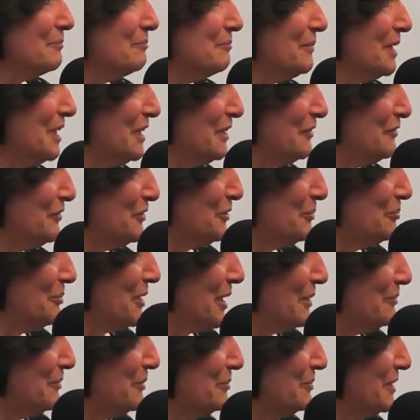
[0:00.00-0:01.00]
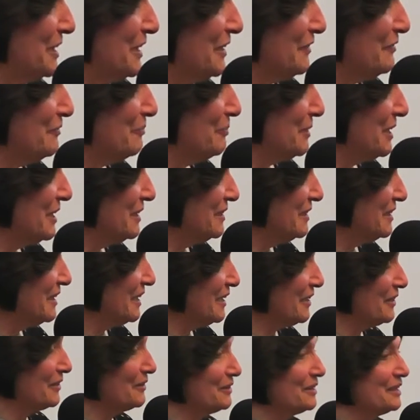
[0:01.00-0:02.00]
Many of you probably have been
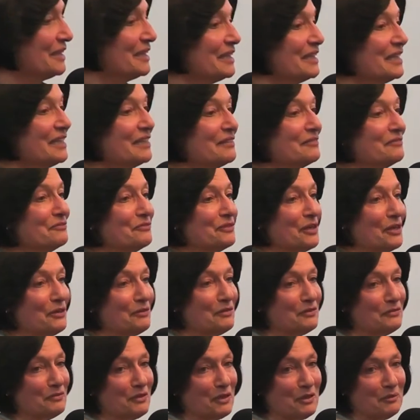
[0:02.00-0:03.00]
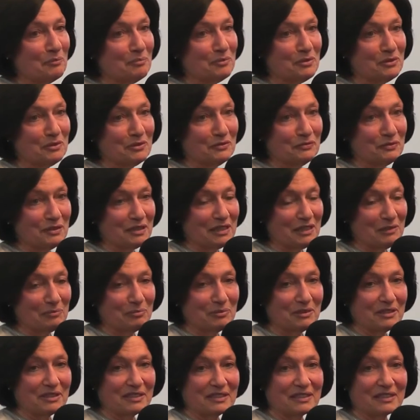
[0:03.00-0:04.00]
there very, very beautiful
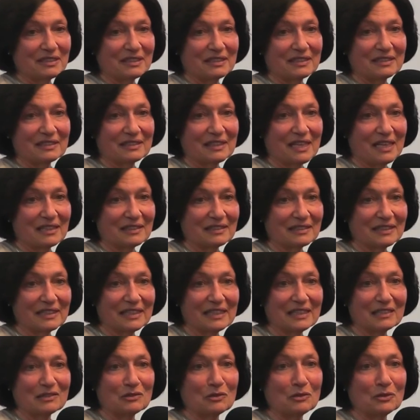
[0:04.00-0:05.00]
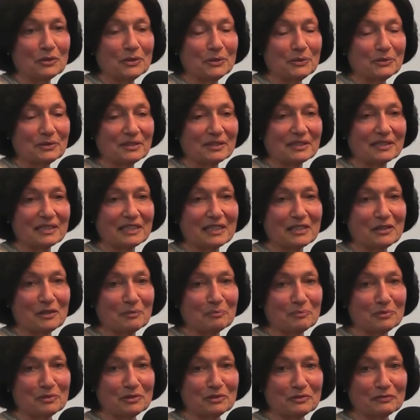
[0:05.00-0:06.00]
kibbutz in Galilea. All you see are
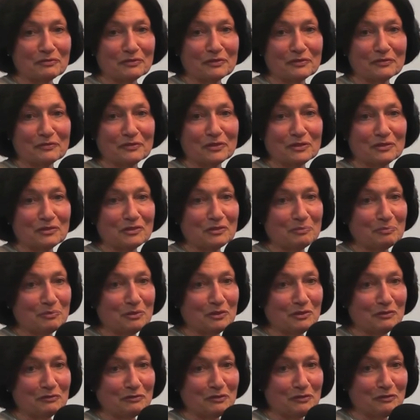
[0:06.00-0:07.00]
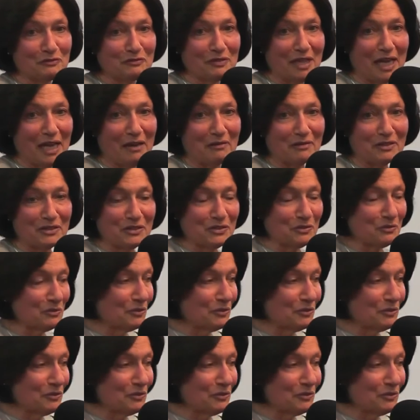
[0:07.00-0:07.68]
beautiful views, beautiful flowers.